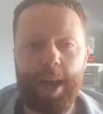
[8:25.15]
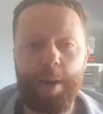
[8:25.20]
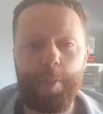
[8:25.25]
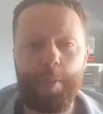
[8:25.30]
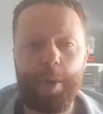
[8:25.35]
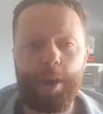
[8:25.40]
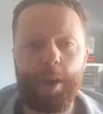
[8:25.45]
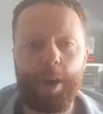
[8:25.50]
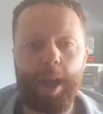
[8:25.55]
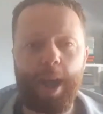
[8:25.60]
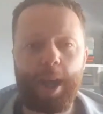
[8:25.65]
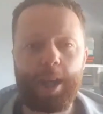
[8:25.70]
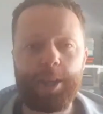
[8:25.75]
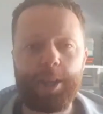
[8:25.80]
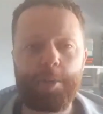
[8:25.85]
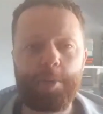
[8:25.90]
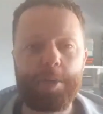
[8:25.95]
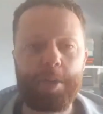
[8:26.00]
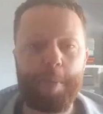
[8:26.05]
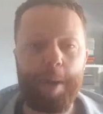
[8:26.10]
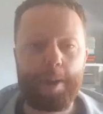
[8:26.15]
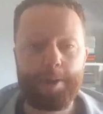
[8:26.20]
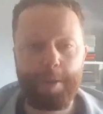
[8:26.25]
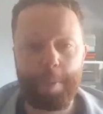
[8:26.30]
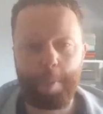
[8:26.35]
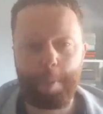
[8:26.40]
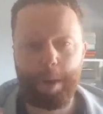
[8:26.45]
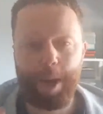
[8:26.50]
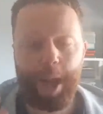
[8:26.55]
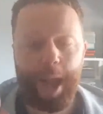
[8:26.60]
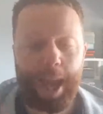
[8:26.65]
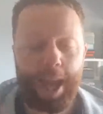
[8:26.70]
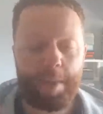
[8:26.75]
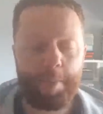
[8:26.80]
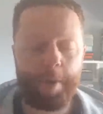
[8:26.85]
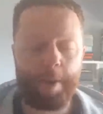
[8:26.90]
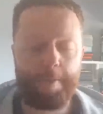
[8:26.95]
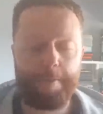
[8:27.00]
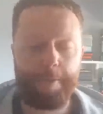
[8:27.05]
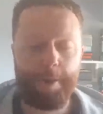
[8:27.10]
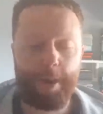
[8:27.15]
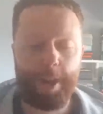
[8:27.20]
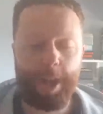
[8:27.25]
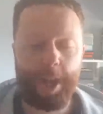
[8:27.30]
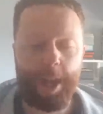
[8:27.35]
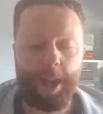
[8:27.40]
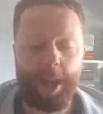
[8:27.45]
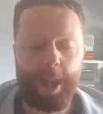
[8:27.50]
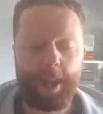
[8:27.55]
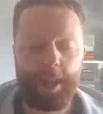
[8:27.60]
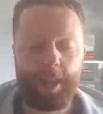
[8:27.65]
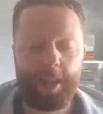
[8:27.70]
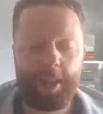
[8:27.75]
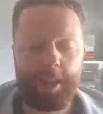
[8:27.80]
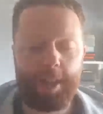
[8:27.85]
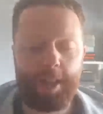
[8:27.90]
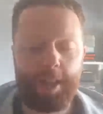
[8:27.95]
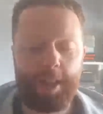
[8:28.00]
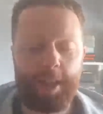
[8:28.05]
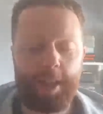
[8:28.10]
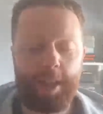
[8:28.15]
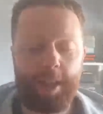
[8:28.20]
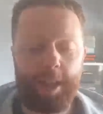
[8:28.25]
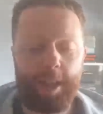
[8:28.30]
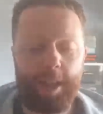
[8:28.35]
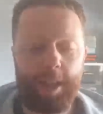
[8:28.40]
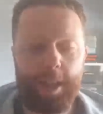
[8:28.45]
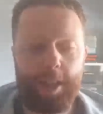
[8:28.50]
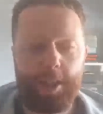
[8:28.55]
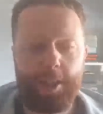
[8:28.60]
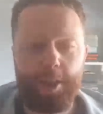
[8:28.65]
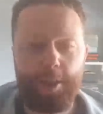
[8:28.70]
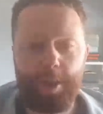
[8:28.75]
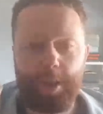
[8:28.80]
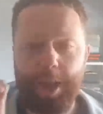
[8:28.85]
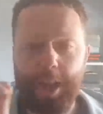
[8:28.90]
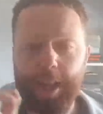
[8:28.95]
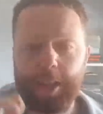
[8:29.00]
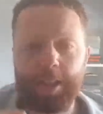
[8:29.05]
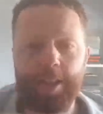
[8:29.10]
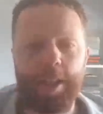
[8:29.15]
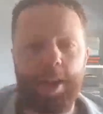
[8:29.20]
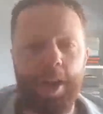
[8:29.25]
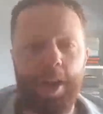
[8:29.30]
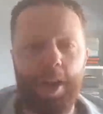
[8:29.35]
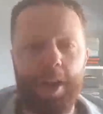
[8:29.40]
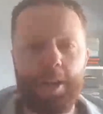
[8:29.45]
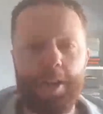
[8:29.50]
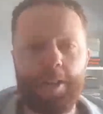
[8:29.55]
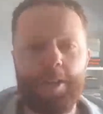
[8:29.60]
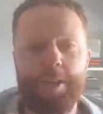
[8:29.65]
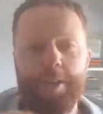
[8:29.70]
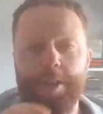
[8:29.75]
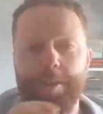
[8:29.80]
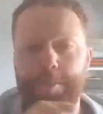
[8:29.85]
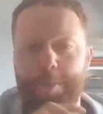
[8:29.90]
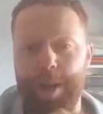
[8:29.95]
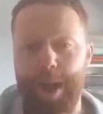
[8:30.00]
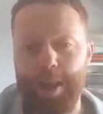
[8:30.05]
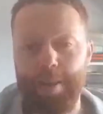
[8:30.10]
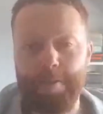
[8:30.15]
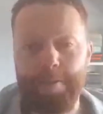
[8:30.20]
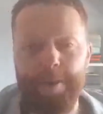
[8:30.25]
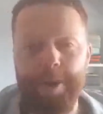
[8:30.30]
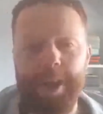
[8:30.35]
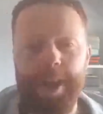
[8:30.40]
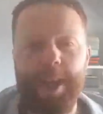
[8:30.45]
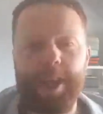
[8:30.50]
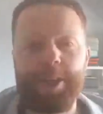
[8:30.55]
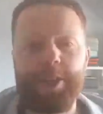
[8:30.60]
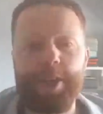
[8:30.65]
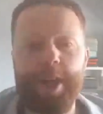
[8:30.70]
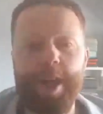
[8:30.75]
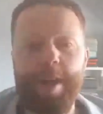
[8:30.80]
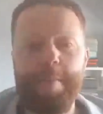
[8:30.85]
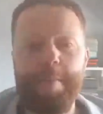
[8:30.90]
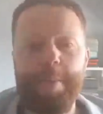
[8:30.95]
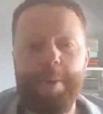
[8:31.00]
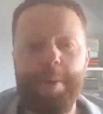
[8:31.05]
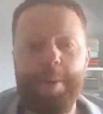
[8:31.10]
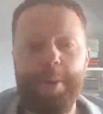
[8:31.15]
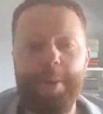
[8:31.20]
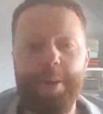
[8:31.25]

And when I actually was about to play my free hit, you click the line to play the free hit chip.